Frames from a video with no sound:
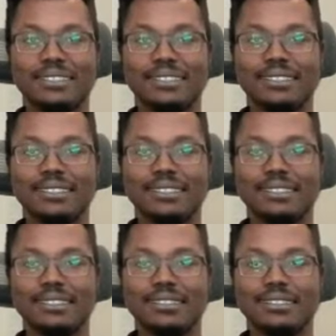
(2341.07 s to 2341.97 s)

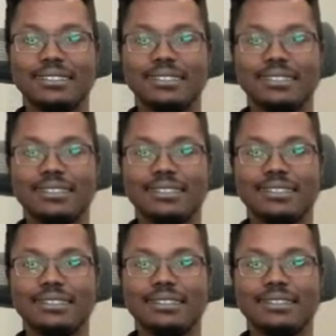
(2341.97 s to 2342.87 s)

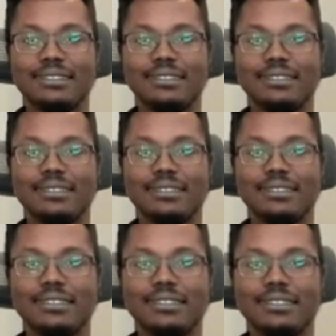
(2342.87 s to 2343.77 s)

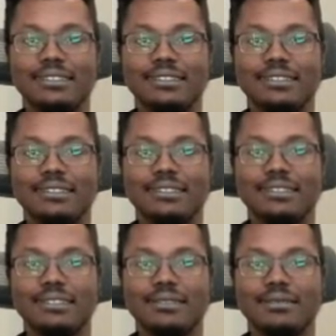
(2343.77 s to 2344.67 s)

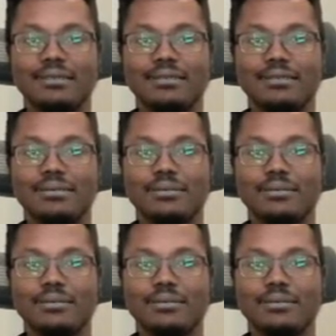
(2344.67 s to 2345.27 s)
[no speech]